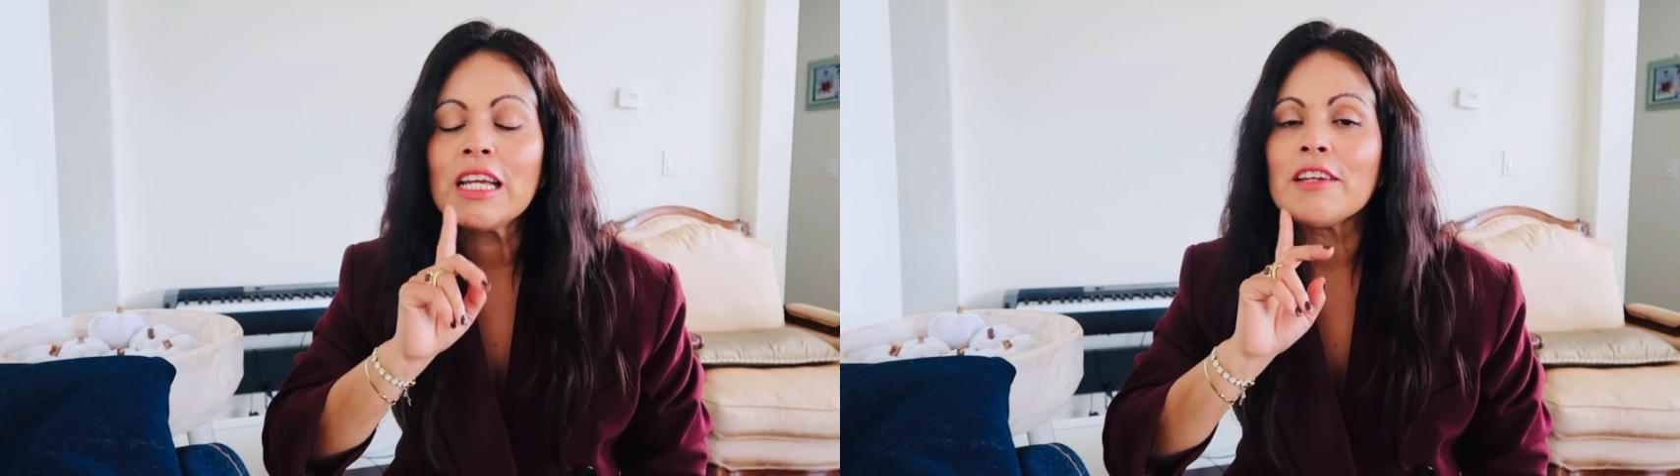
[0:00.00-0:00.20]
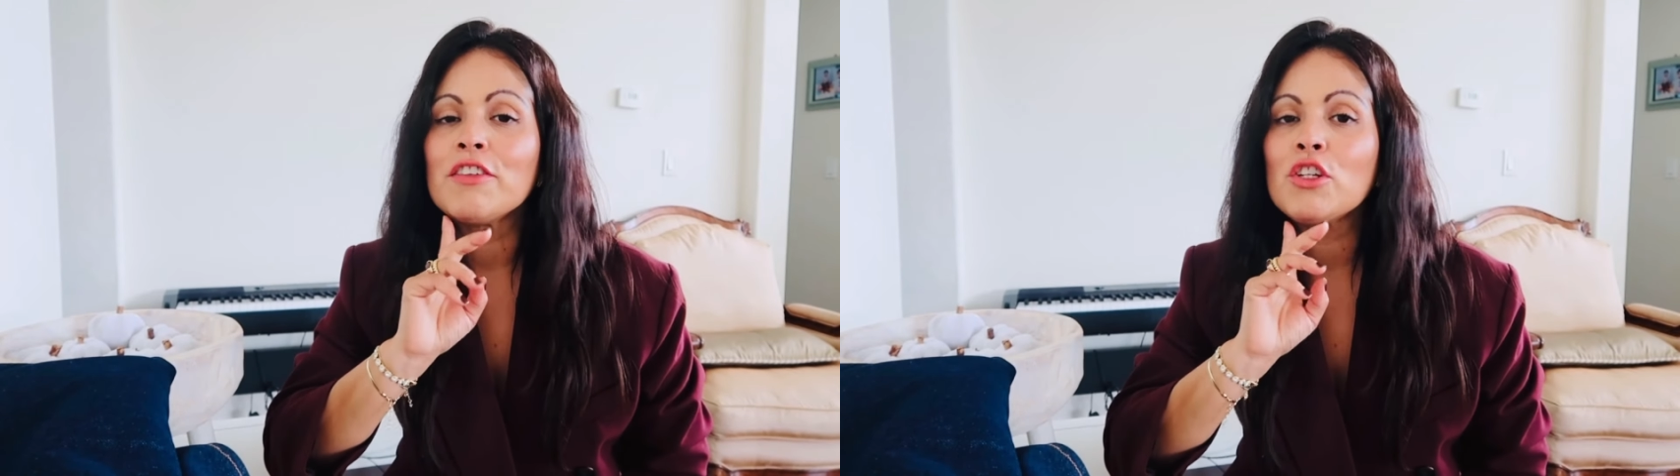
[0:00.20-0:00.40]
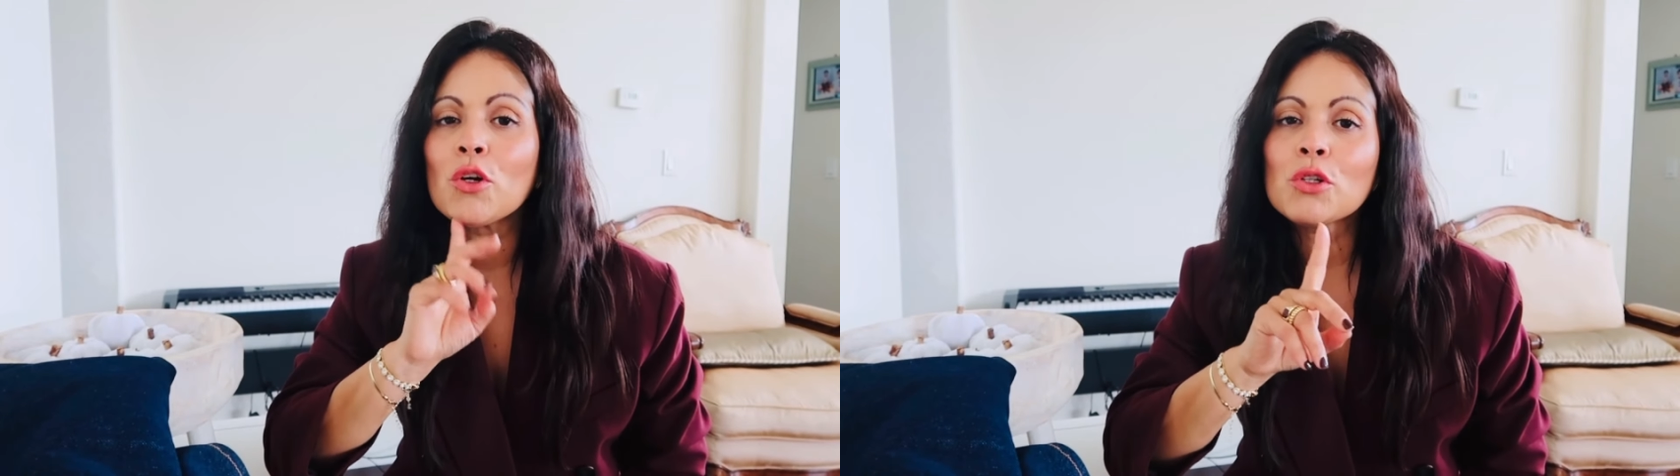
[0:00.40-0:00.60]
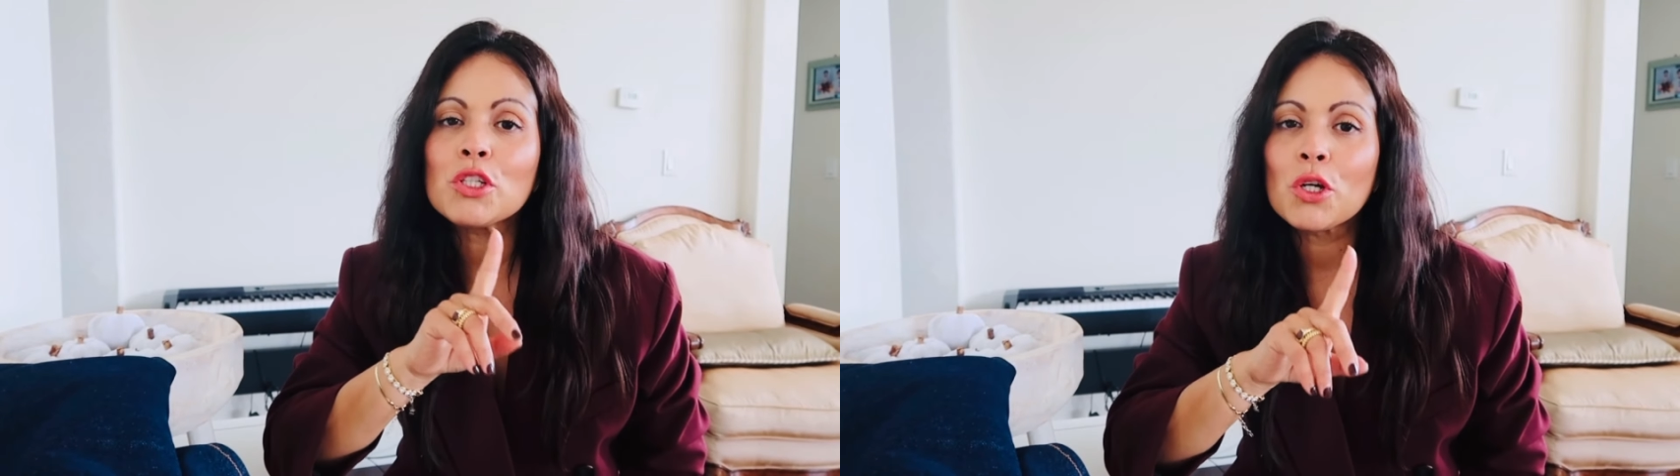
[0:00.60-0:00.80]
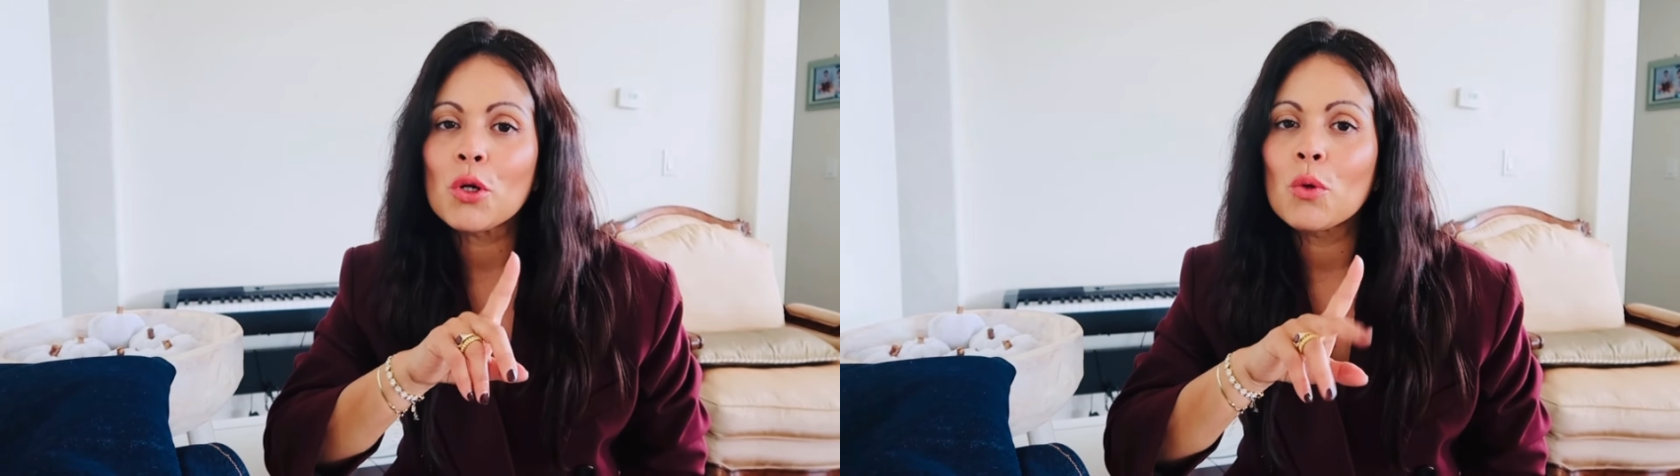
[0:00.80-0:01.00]
If you don't
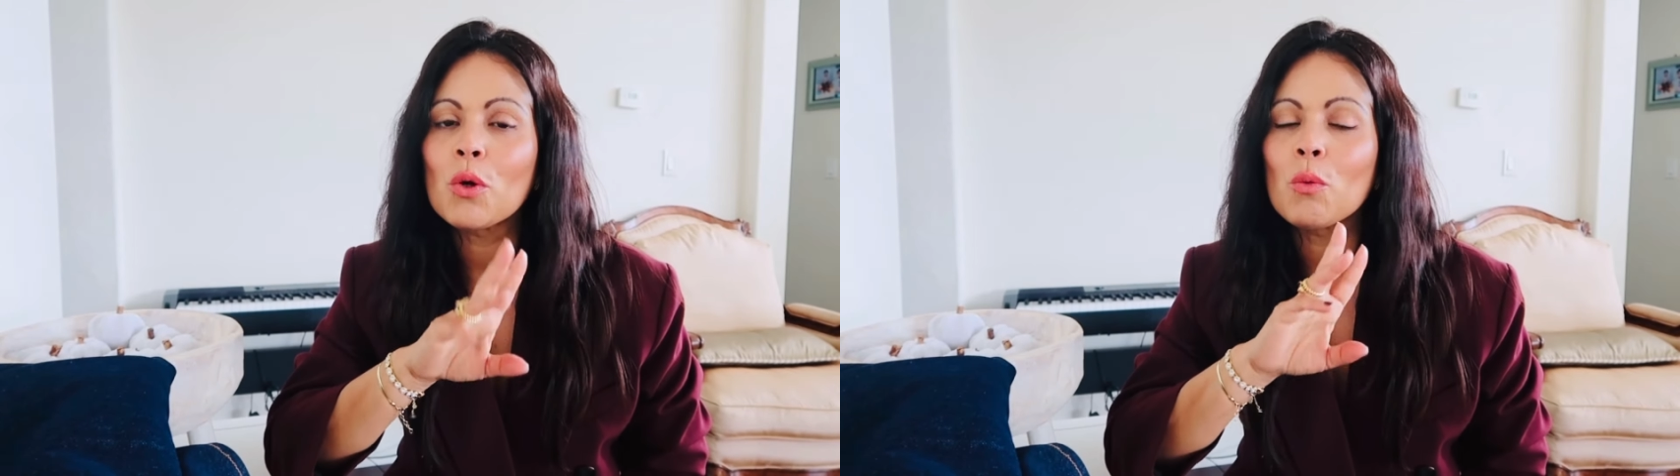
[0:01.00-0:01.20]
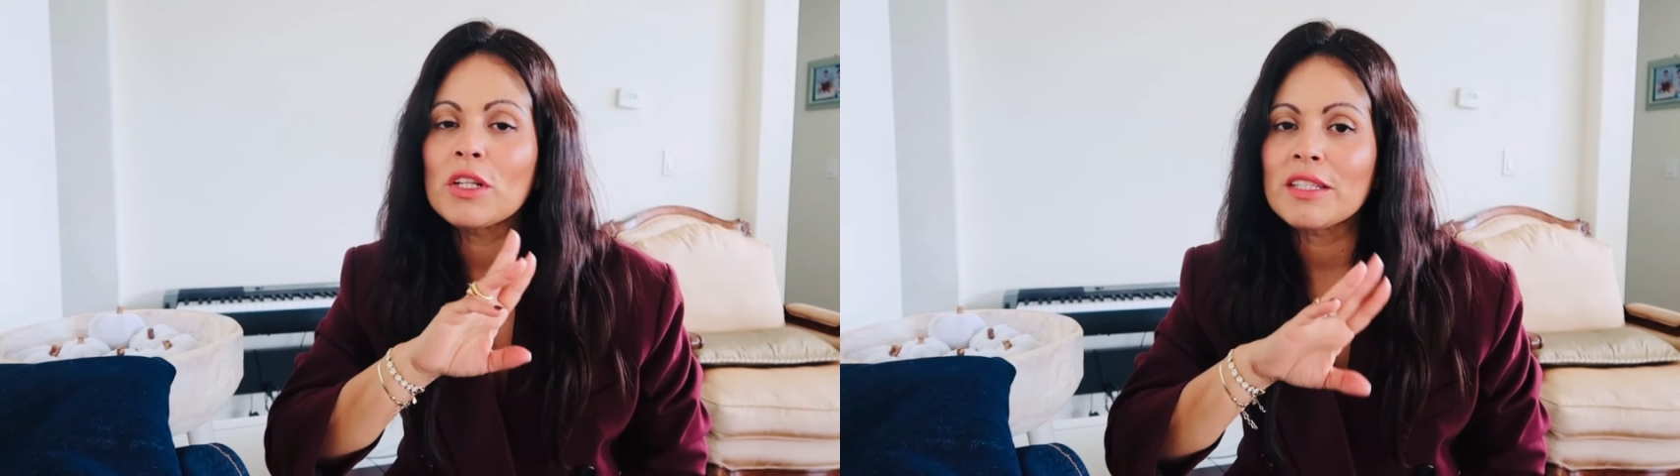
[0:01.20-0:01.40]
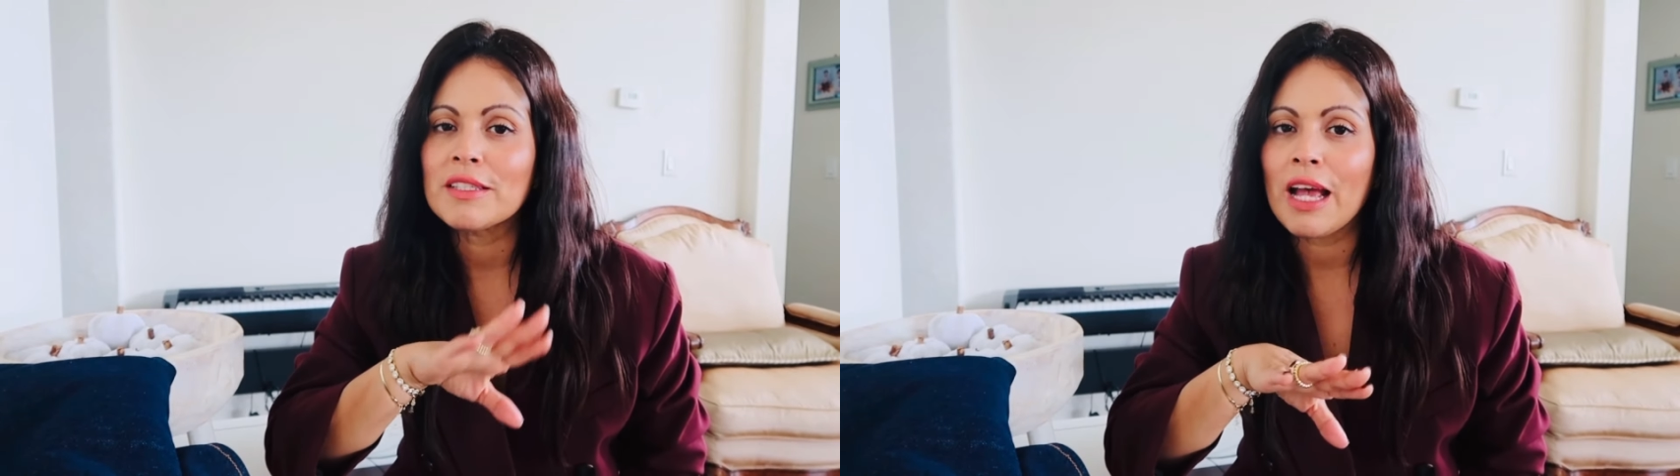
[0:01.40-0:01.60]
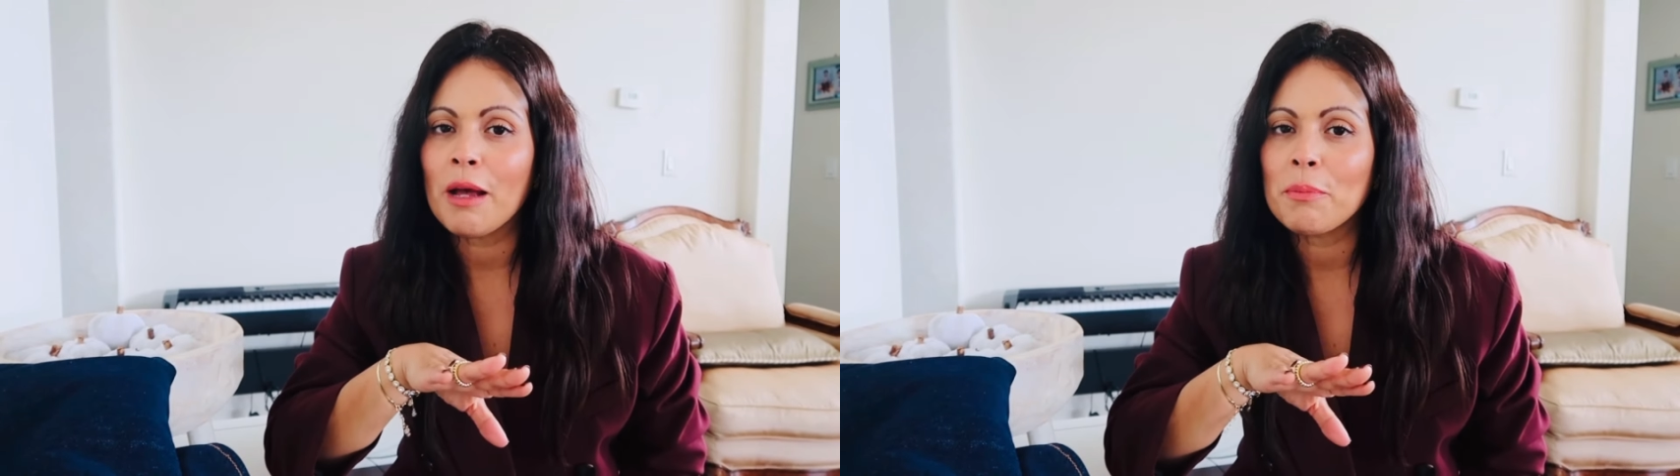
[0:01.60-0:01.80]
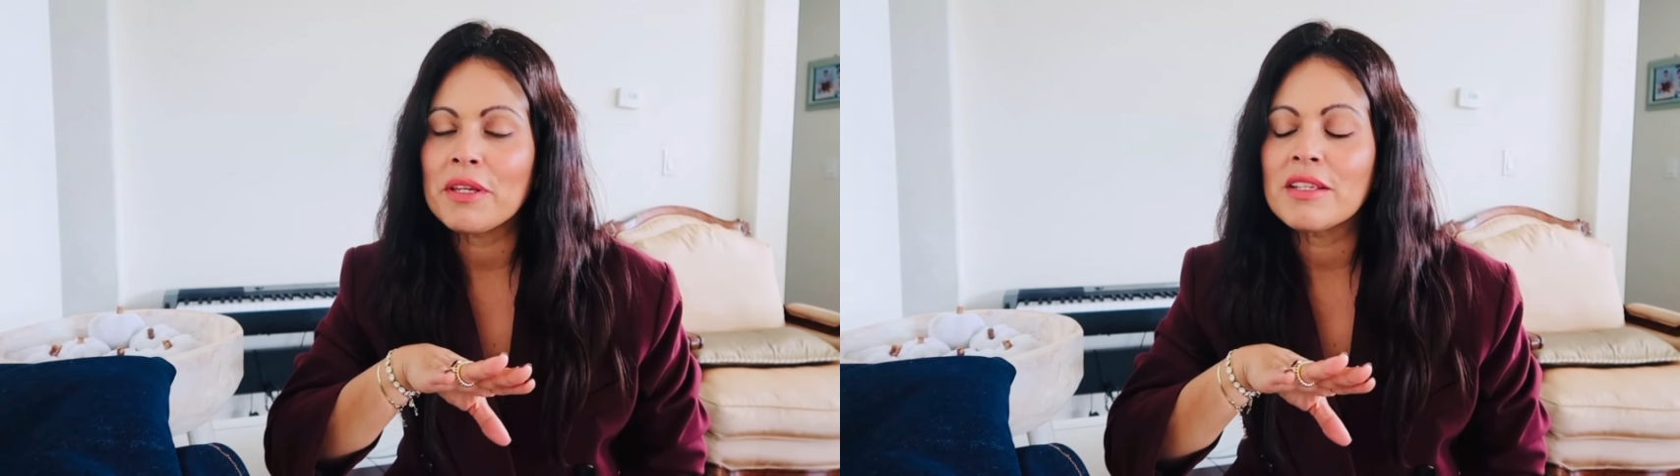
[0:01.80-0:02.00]
know what this
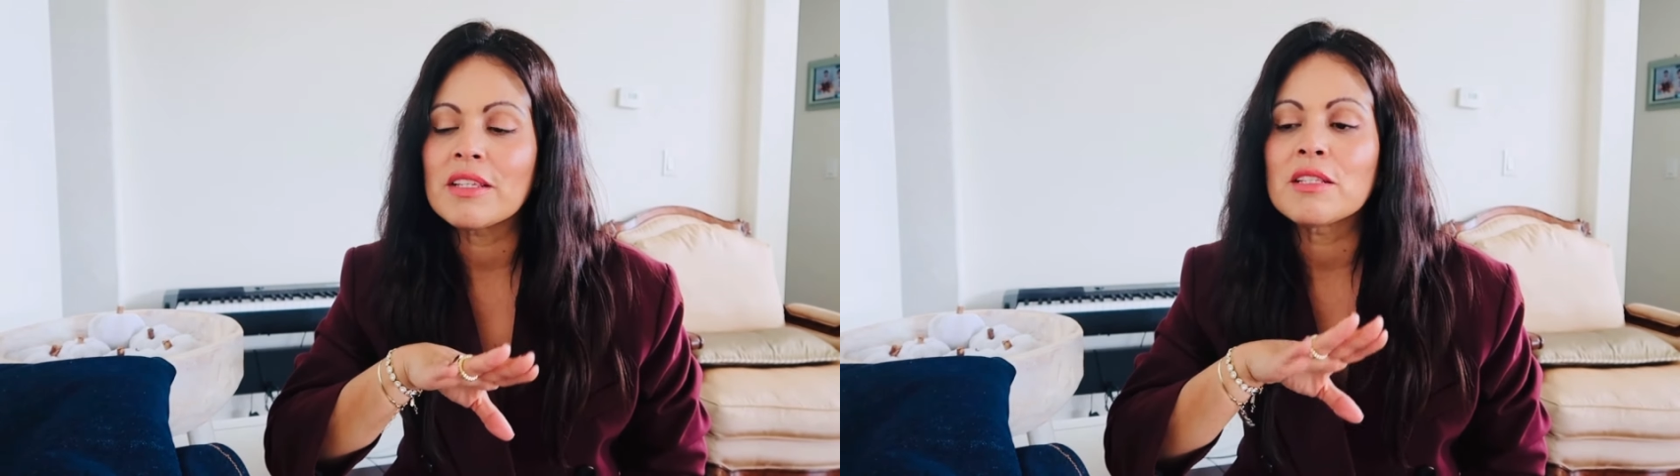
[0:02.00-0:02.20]
app is,